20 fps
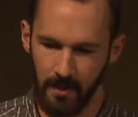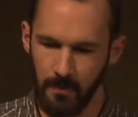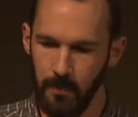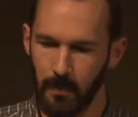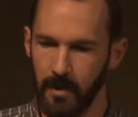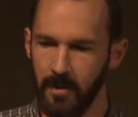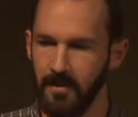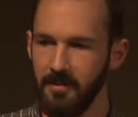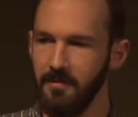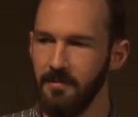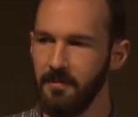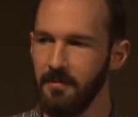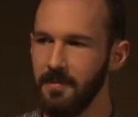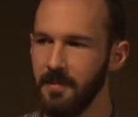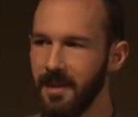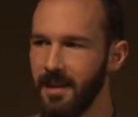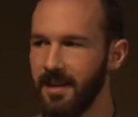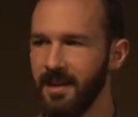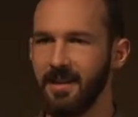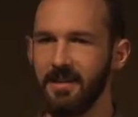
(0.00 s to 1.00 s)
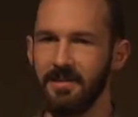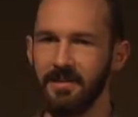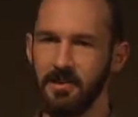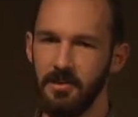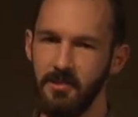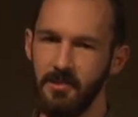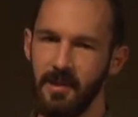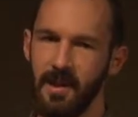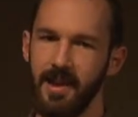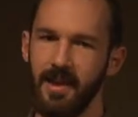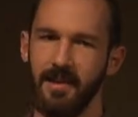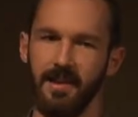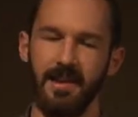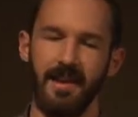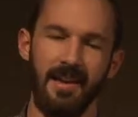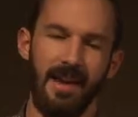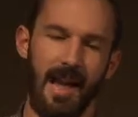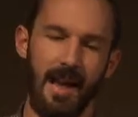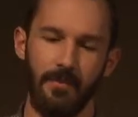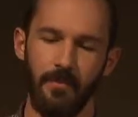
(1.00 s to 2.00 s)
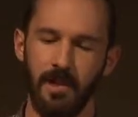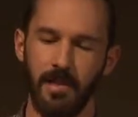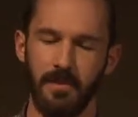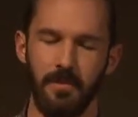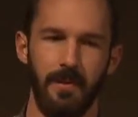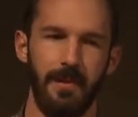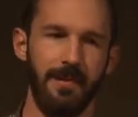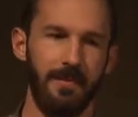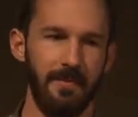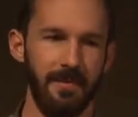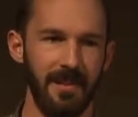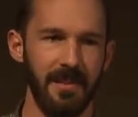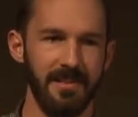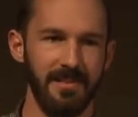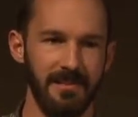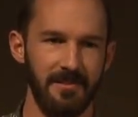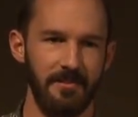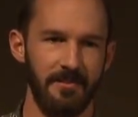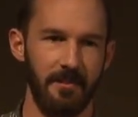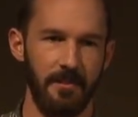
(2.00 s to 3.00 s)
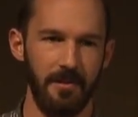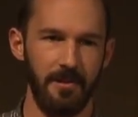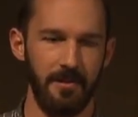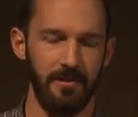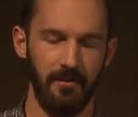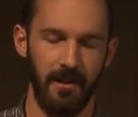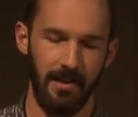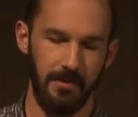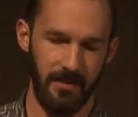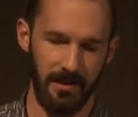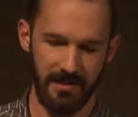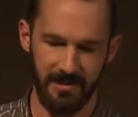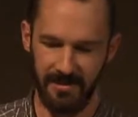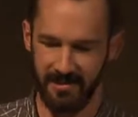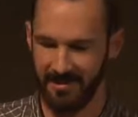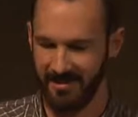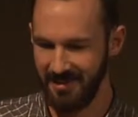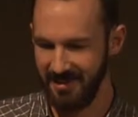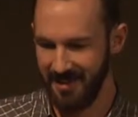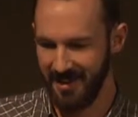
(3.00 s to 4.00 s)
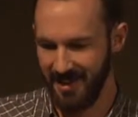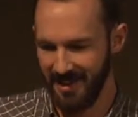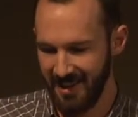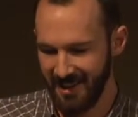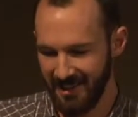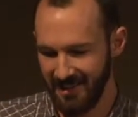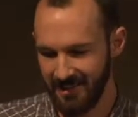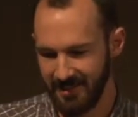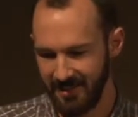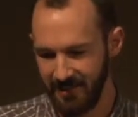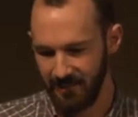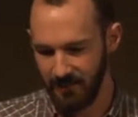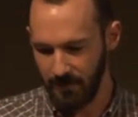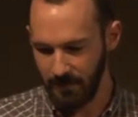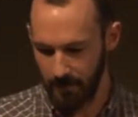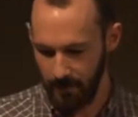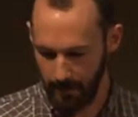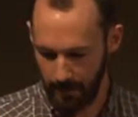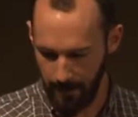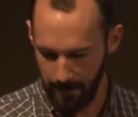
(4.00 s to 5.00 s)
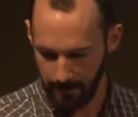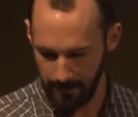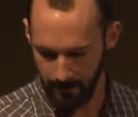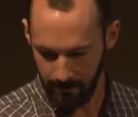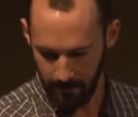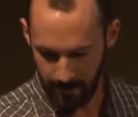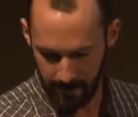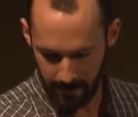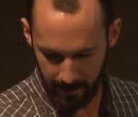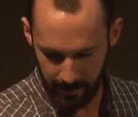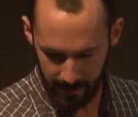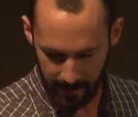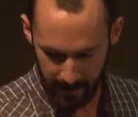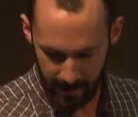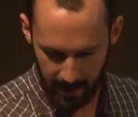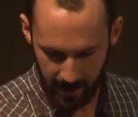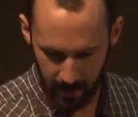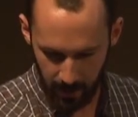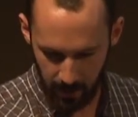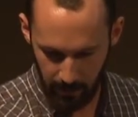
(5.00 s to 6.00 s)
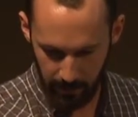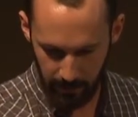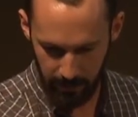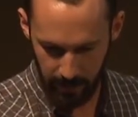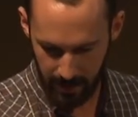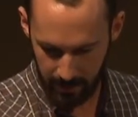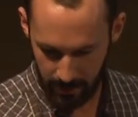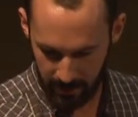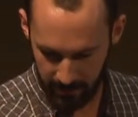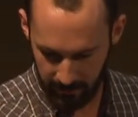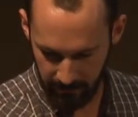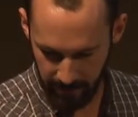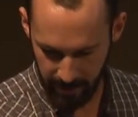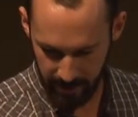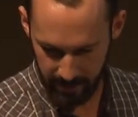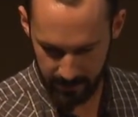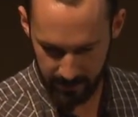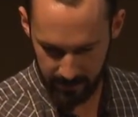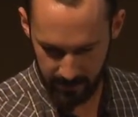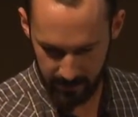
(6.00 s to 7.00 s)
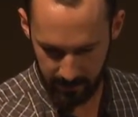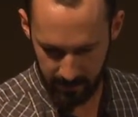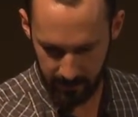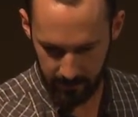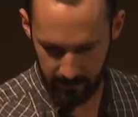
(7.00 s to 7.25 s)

but getting it to a, a much better place for developers. So, I know I went through that pretty fast.